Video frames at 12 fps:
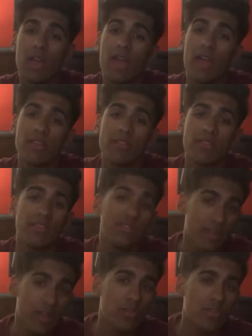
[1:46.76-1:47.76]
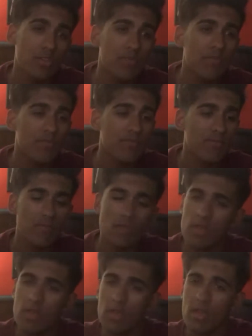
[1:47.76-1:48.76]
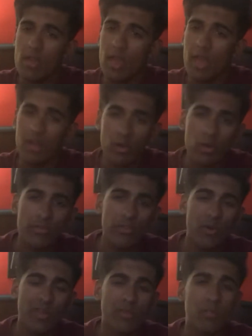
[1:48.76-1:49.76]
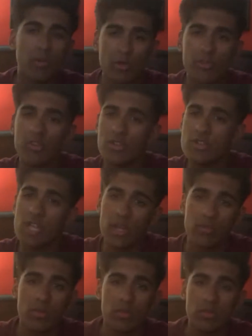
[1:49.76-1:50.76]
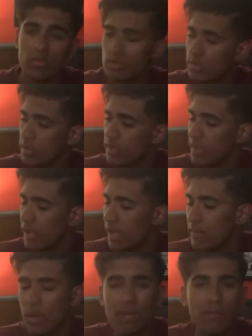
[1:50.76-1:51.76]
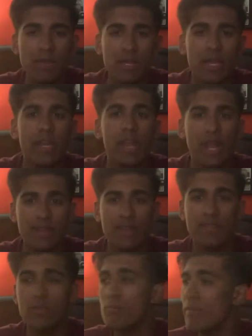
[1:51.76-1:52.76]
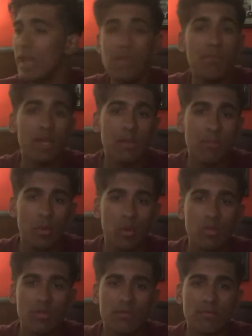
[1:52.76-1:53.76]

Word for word: as a teenager and also as a person in general. It made me connected to many people.